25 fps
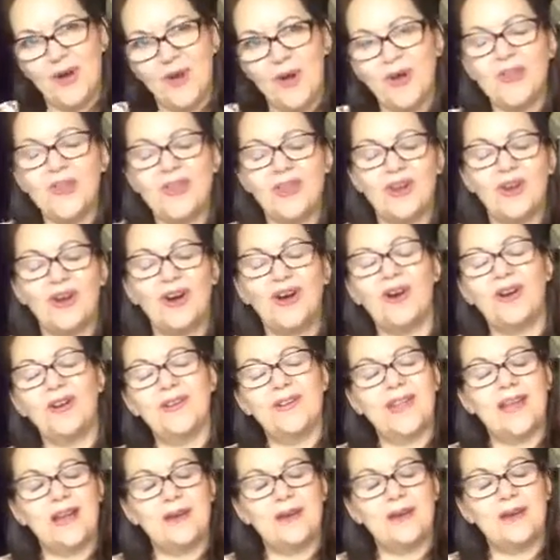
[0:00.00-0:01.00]
other
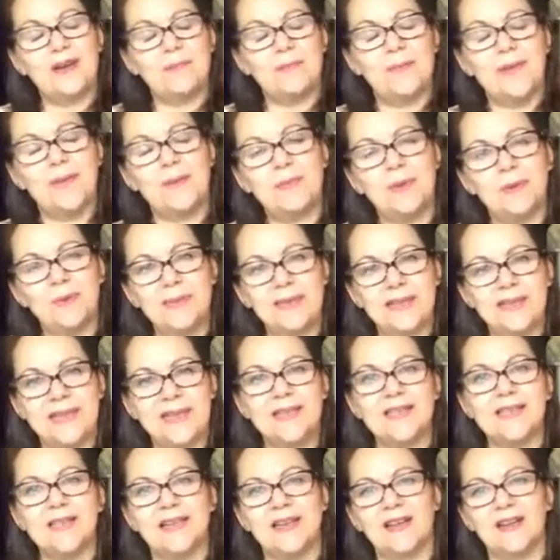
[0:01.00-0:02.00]
card, that people
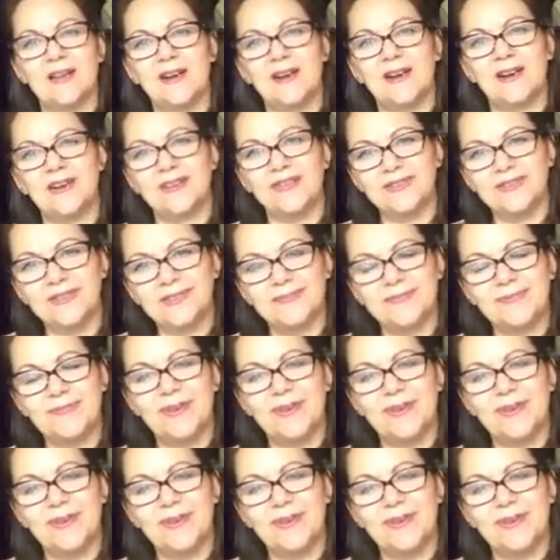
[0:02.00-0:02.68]
pleasing card.